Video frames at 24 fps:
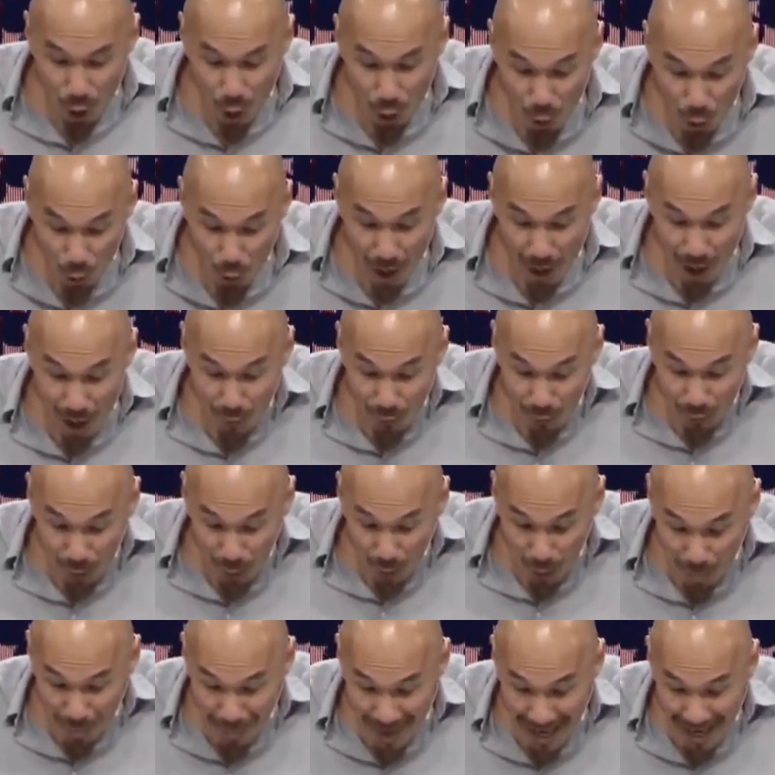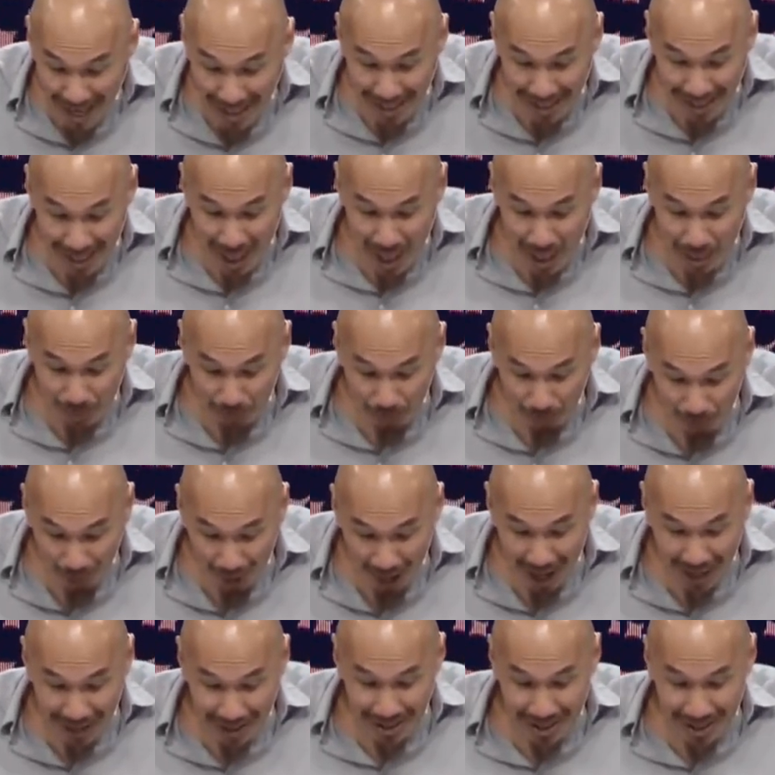Whoever makes a
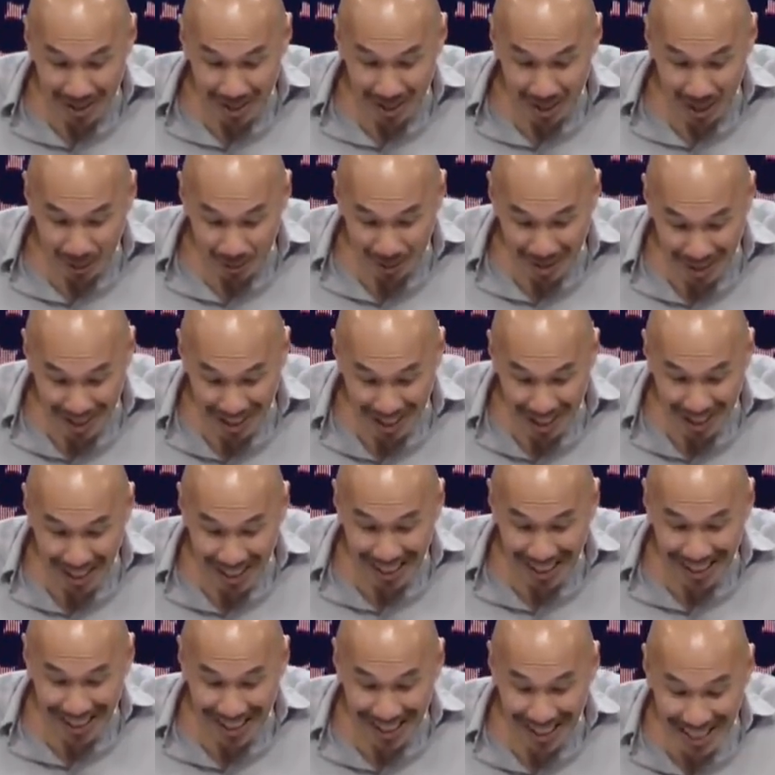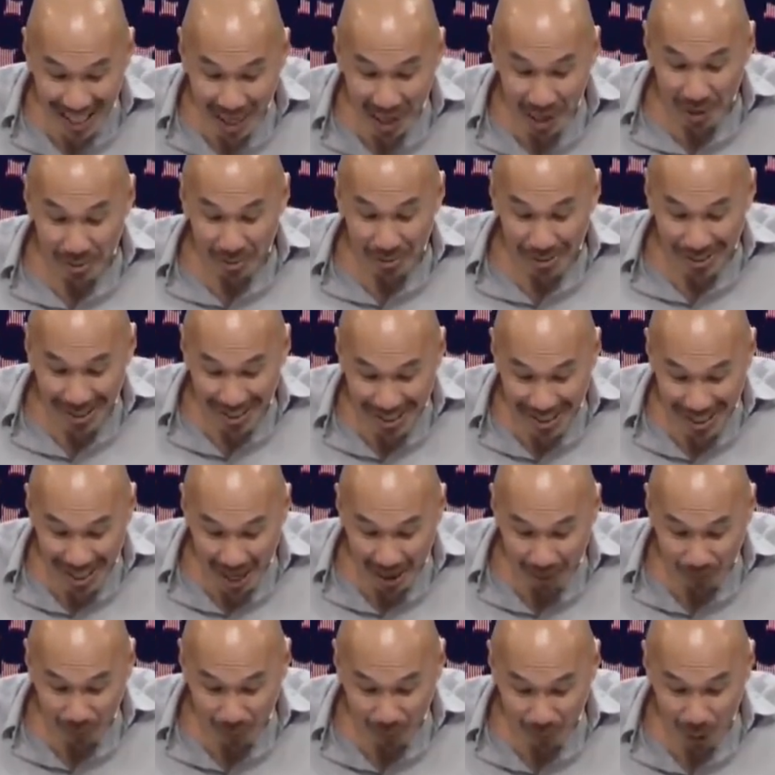practice of sinning is of the
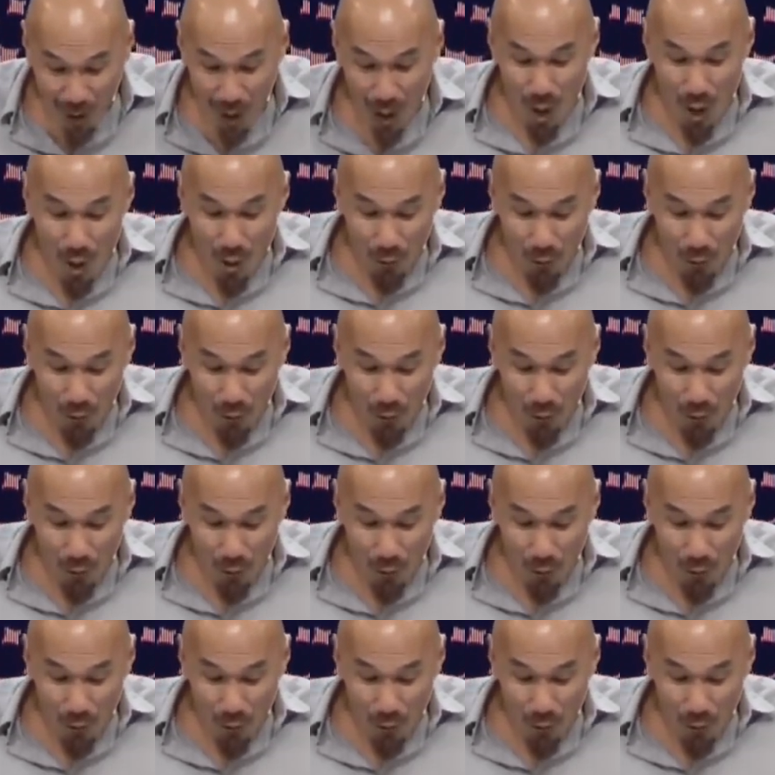devil,